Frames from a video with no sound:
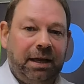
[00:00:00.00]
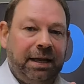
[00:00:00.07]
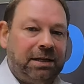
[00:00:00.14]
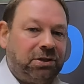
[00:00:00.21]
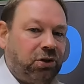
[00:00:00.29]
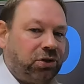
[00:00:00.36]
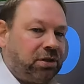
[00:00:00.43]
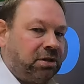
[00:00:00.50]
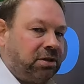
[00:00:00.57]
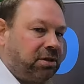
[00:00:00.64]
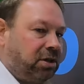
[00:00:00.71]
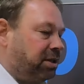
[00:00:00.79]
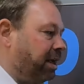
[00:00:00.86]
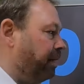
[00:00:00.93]
It doesn't,
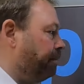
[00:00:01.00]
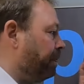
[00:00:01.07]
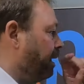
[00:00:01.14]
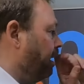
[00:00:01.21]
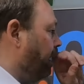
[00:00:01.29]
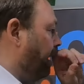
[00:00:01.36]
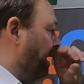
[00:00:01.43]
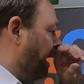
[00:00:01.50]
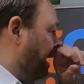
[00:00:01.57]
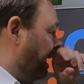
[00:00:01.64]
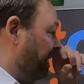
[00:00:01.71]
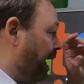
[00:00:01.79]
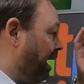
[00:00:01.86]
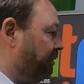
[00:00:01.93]
does it?
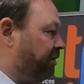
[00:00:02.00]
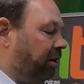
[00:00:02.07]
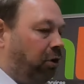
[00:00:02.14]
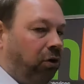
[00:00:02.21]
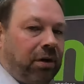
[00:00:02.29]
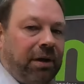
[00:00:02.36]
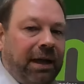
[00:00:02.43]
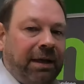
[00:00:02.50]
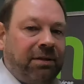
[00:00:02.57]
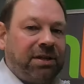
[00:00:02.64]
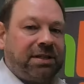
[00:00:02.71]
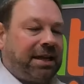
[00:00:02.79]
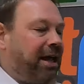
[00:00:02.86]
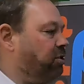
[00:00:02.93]
Have a look in the
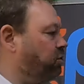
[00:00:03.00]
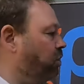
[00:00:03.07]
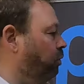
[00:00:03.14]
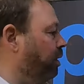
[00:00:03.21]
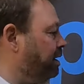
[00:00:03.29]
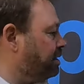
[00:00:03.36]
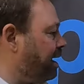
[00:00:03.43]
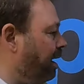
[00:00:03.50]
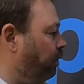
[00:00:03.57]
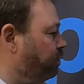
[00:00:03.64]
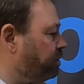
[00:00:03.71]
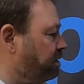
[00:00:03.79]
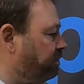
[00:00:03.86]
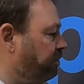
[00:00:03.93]
schedule. It
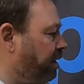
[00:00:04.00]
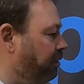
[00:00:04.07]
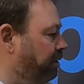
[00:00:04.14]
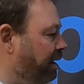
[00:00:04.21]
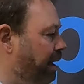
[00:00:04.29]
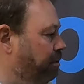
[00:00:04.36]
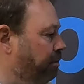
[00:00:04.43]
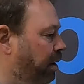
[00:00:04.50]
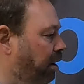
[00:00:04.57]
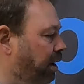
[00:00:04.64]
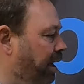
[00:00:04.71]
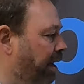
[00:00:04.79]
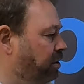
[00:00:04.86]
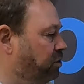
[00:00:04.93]
tells us ferry
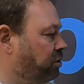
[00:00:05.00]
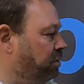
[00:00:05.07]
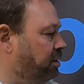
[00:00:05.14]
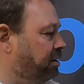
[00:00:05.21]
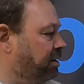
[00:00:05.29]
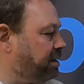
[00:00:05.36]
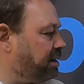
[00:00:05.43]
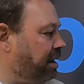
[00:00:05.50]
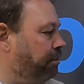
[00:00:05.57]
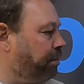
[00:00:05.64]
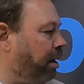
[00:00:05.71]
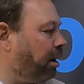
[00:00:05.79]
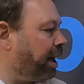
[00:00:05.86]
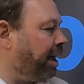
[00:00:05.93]
embarkation and
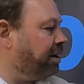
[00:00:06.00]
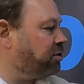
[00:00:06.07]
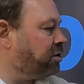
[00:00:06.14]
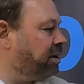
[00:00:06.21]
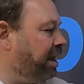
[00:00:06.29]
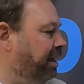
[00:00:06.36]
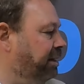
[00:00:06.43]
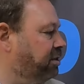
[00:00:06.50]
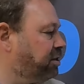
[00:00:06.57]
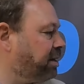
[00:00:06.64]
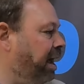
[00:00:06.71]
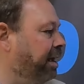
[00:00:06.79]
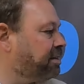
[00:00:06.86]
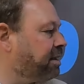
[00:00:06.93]
disembarkation each
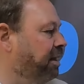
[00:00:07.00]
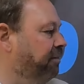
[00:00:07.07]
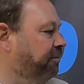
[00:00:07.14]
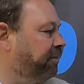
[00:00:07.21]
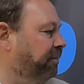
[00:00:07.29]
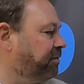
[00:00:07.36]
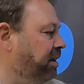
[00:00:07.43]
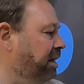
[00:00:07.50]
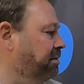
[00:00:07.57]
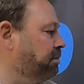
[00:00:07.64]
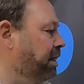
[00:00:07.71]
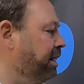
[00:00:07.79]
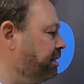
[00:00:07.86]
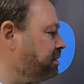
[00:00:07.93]
takes 15
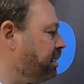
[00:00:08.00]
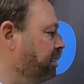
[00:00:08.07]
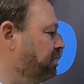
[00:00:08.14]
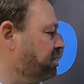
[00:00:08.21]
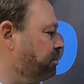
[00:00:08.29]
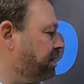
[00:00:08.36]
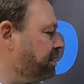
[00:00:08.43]
minutes to